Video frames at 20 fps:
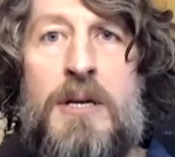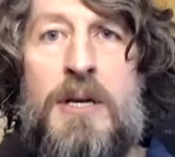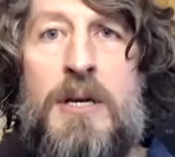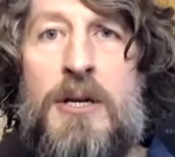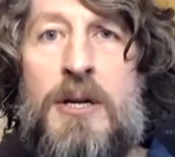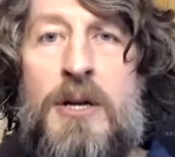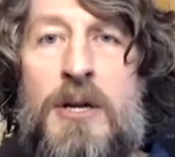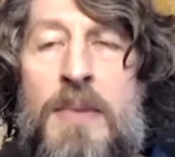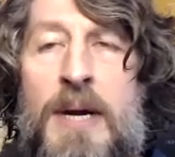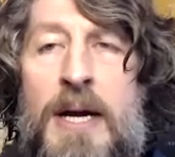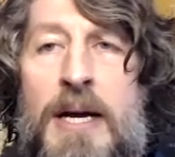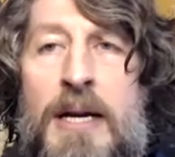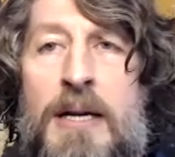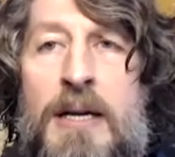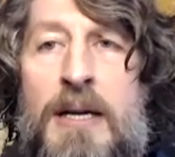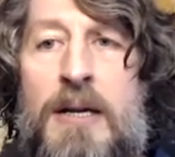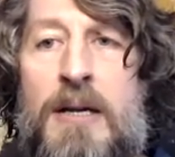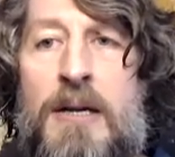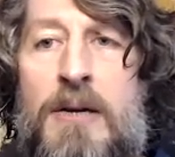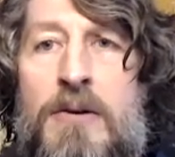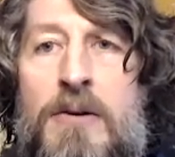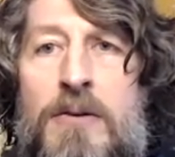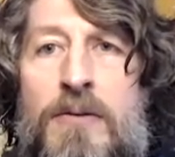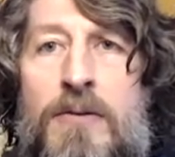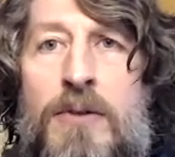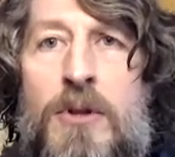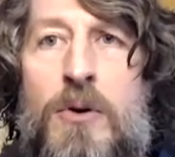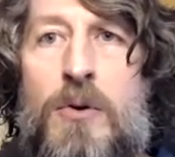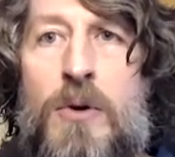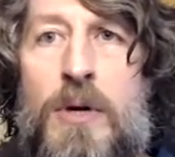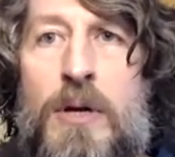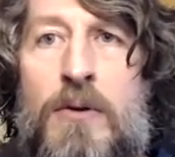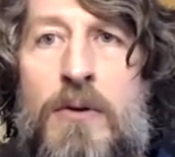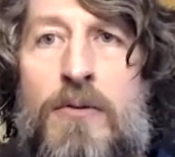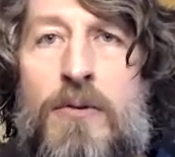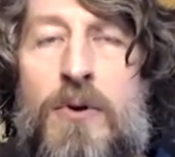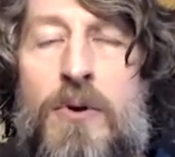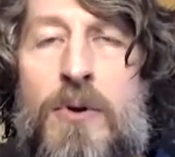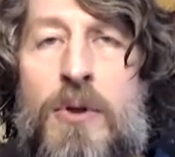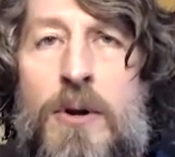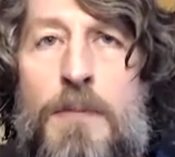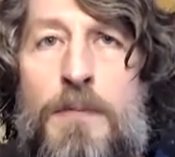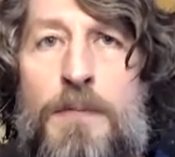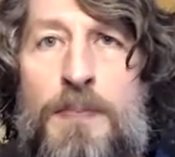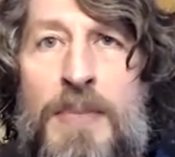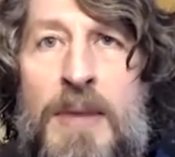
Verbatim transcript: and humanity flowing further.